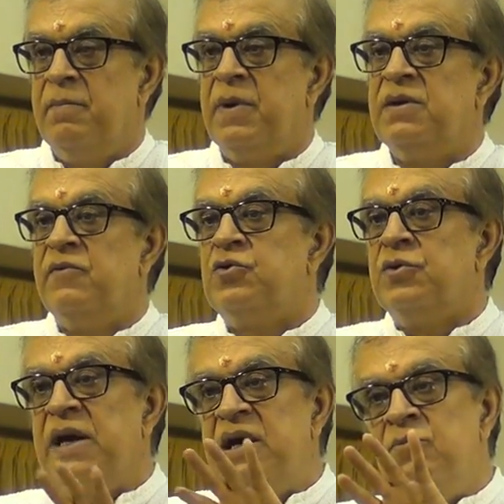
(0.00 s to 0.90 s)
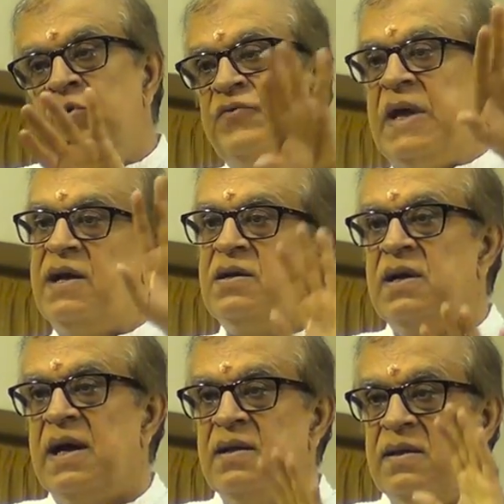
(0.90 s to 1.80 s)
But so they remove
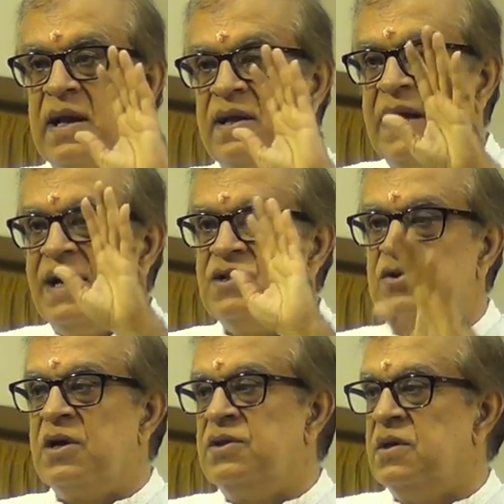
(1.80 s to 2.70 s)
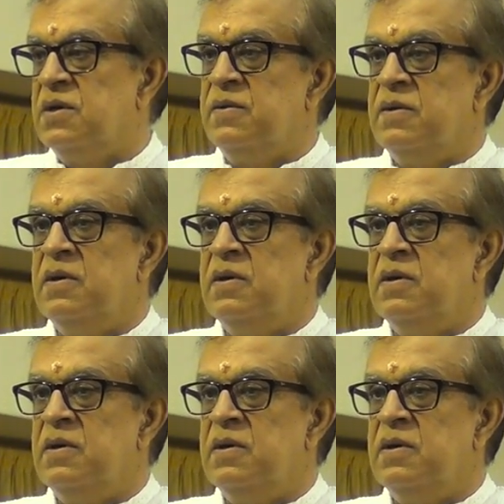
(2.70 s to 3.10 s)
that, and that is not the